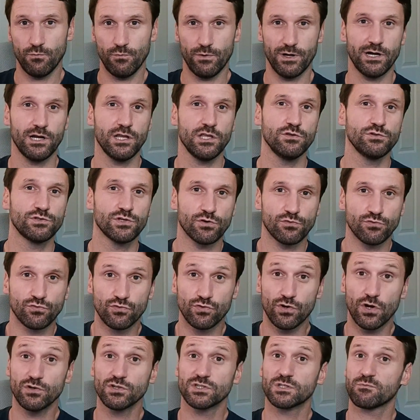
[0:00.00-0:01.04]
We're going to use your
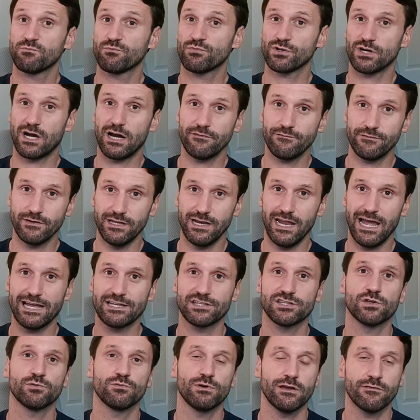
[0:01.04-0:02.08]
gross profit
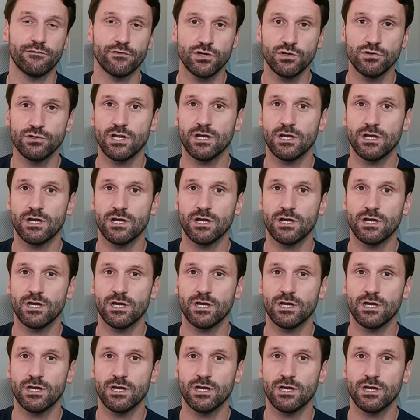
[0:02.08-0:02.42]
as the revenue